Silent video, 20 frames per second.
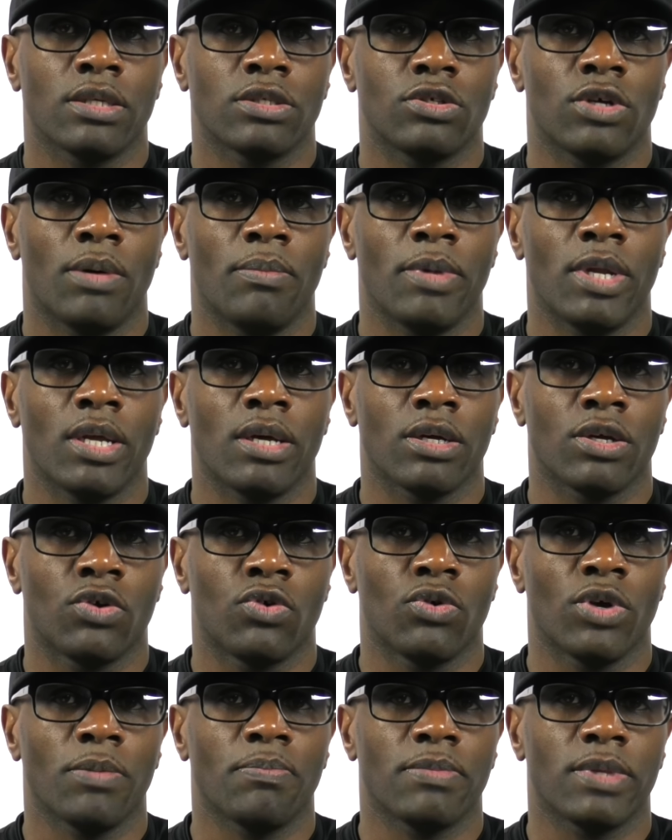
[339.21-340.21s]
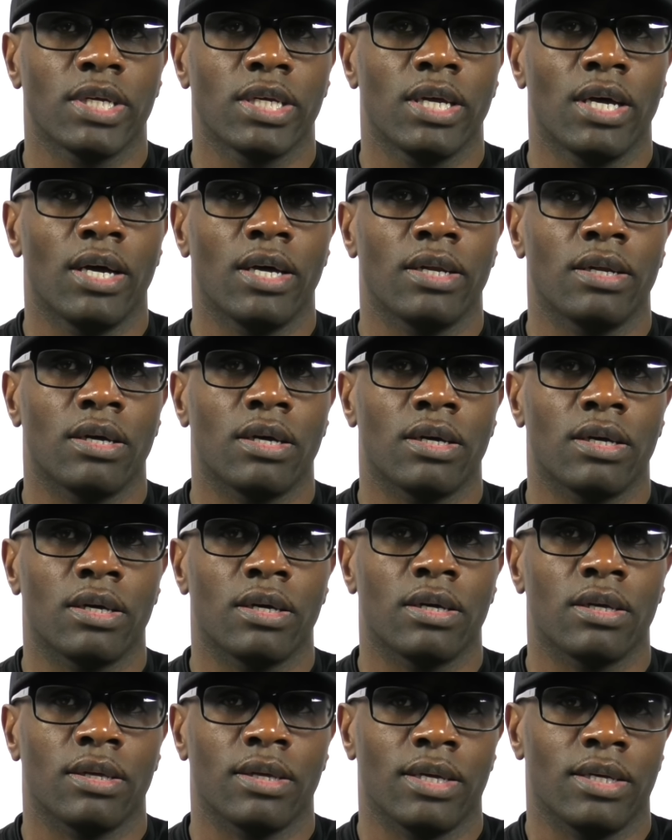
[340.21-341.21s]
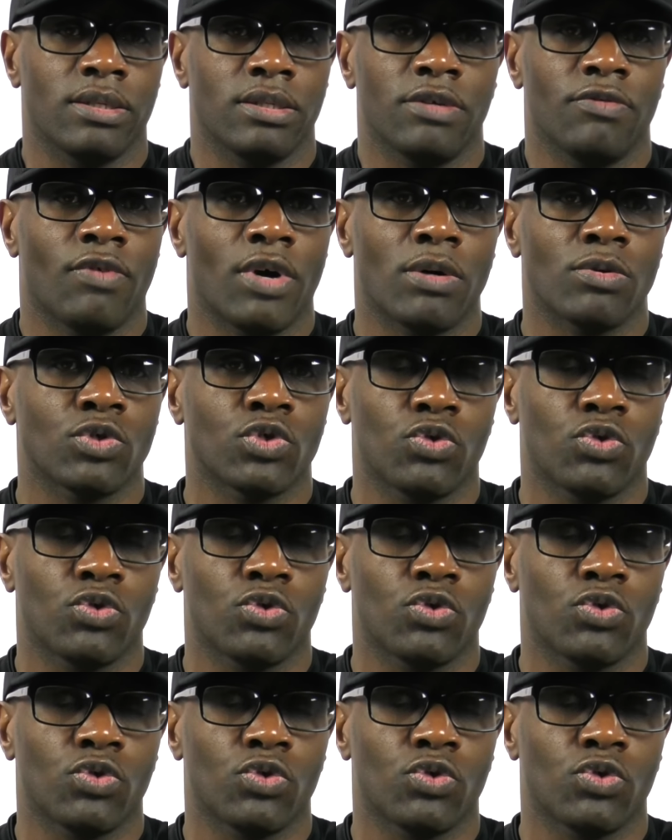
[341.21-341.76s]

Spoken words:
So I'm going to grip the gun as if I